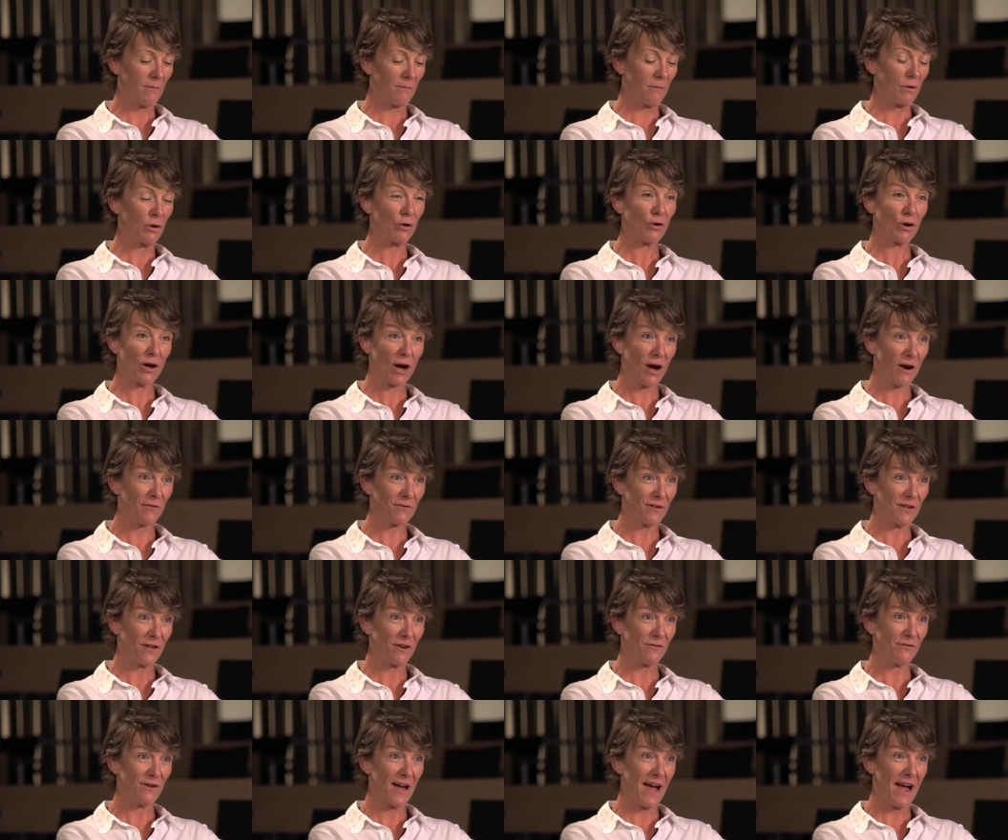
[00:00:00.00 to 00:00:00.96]
Look after
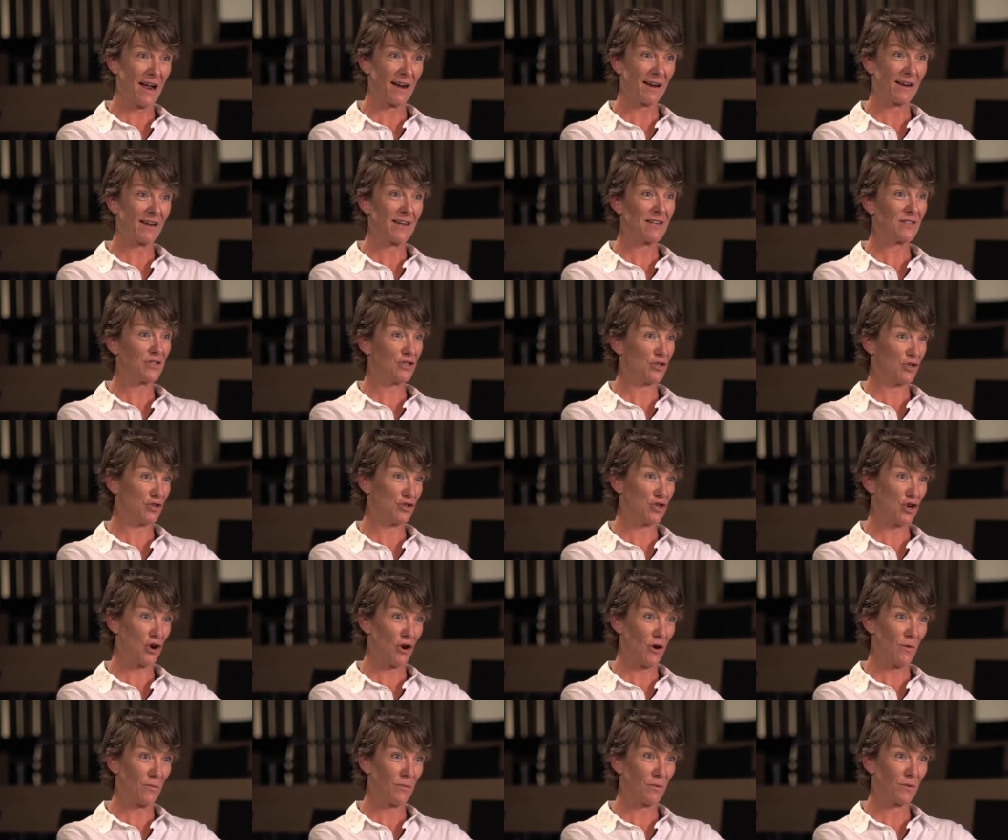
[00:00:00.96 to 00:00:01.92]
your van, it's your
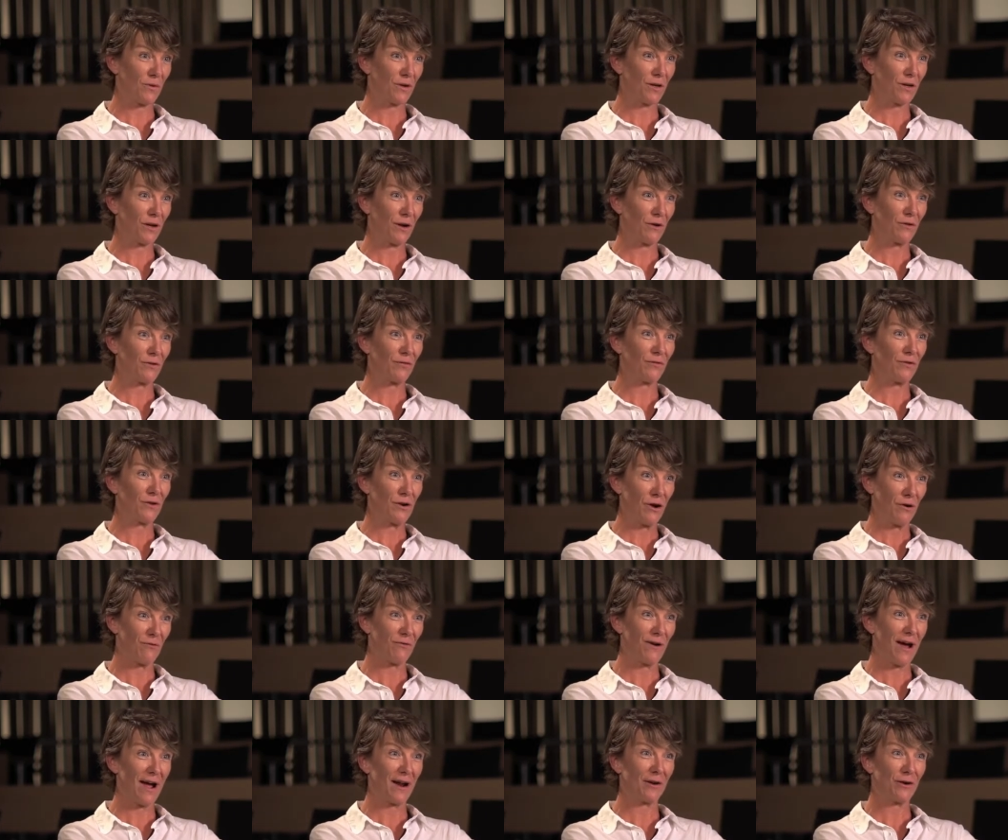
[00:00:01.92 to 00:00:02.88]
job. You know, if you no
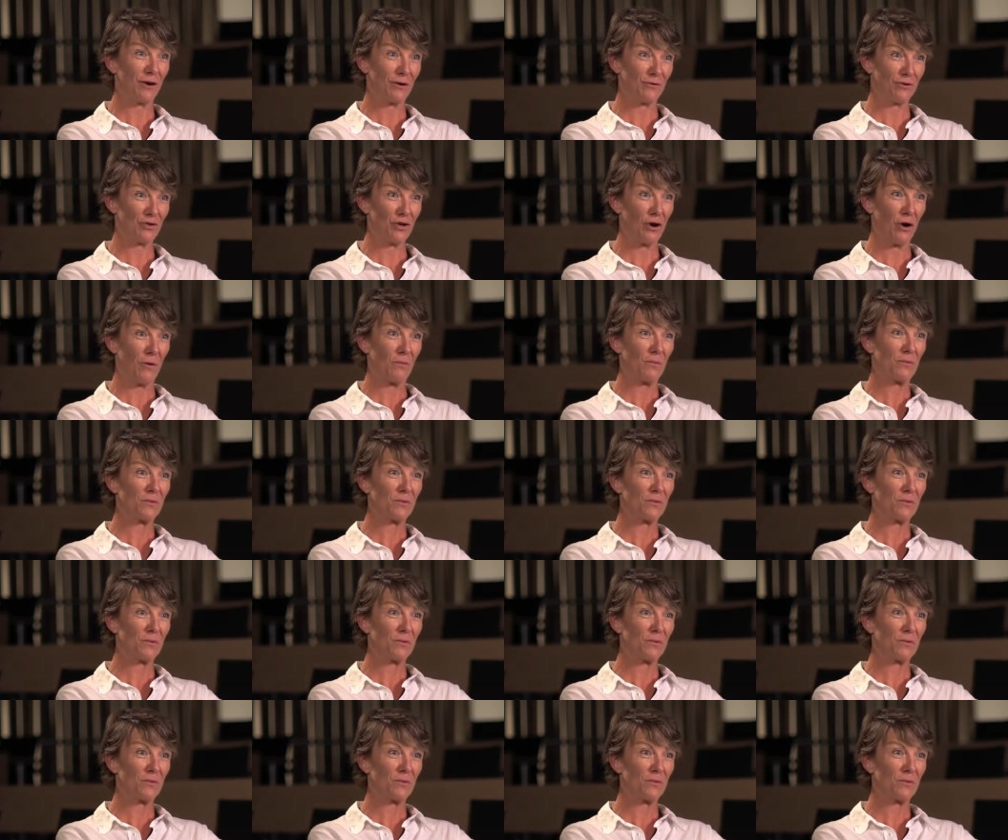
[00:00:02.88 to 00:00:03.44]
van, no job.